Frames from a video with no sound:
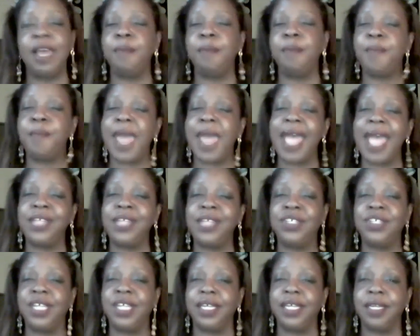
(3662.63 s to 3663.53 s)

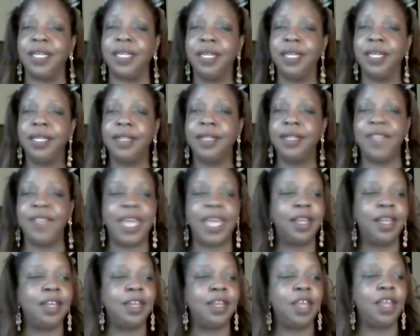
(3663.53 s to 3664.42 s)
imagine
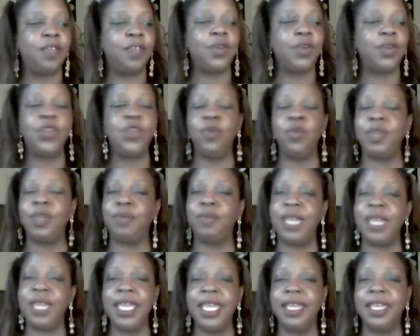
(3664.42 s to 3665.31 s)
that another human
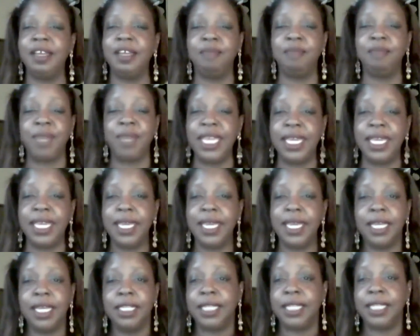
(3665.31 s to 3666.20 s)
being could
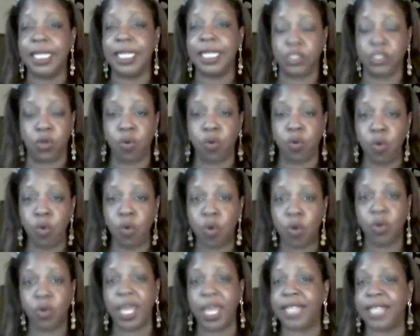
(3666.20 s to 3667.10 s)
be as
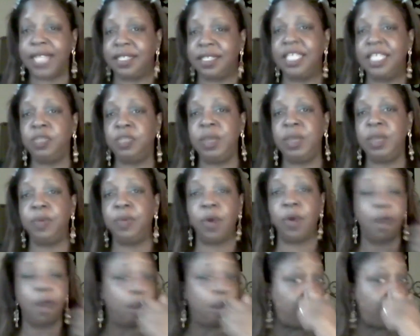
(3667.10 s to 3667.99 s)
cruel as these
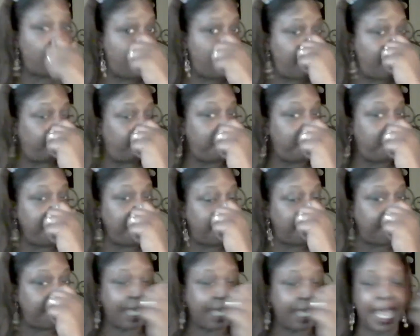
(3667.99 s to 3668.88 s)
people have
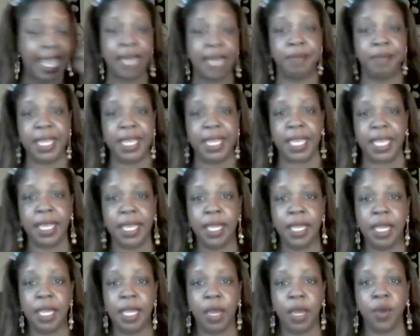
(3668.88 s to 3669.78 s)
been and can be.
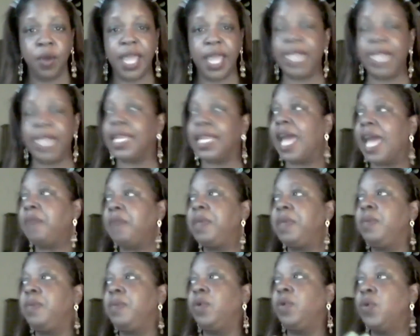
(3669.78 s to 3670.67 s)
Okay, a lot of
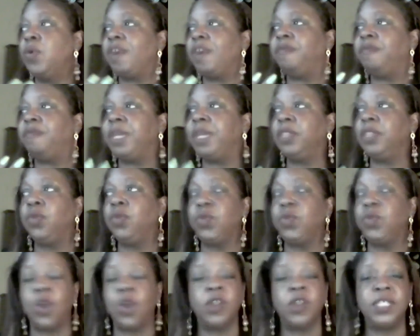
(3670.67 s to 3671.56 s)
people who have been
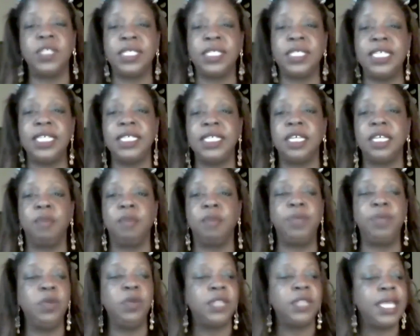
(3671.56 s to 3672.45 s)
through narcissistic
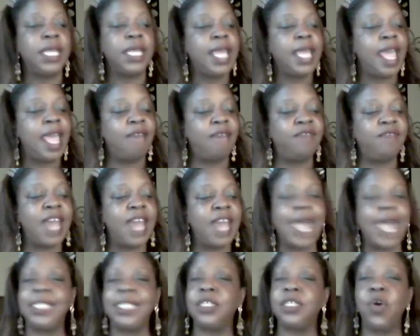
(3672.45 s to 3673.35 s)
abuse have
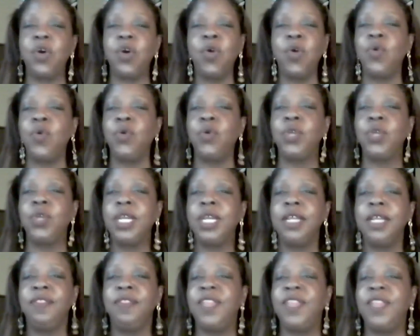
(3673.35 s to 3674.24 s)
not told
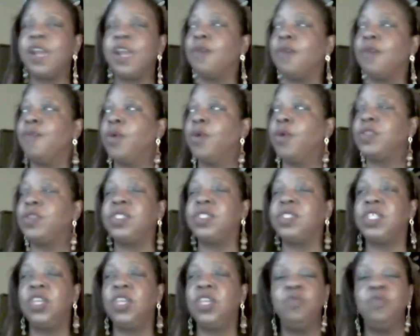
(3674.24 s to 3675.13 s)
their most
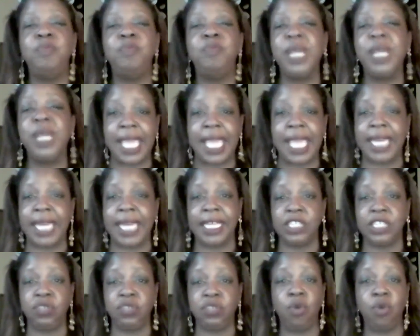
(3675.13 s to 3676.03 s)

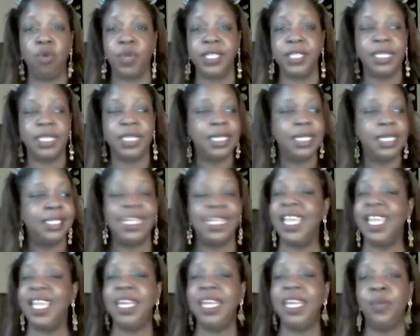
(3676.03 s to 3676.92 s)
humiliating stories to
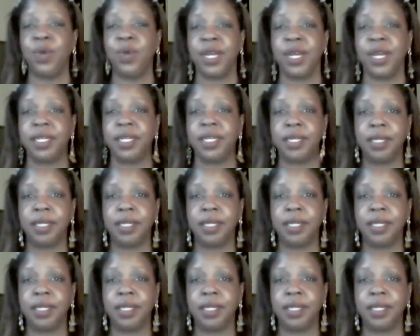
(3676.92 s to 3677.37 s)
anyone,